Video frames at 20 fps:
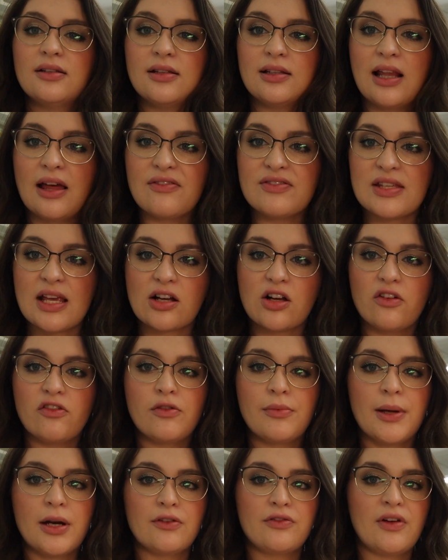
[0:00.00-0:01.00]
Life cycle of
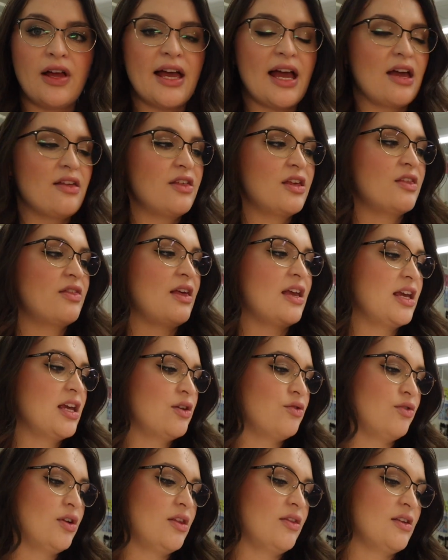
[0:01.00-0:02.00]
a butterfly. I think they
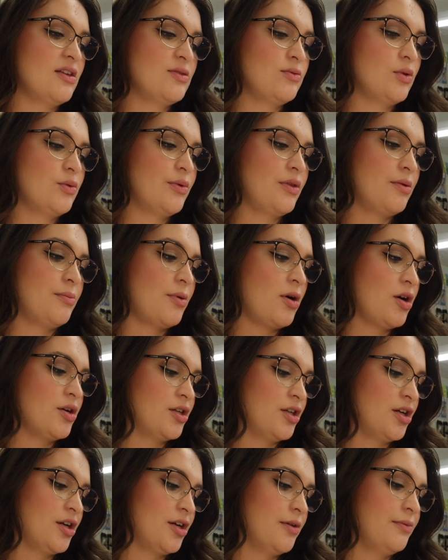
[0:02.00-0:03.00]
can read this one with a
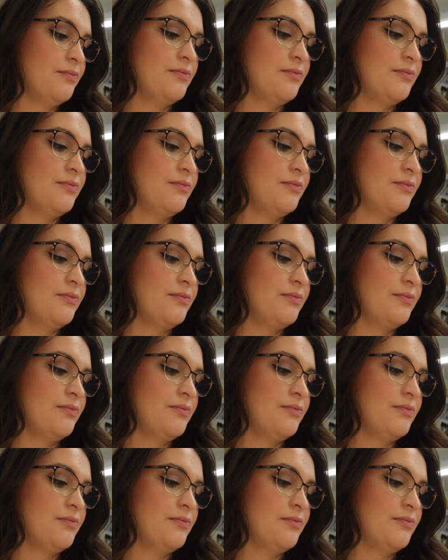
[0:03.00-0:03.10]
partner.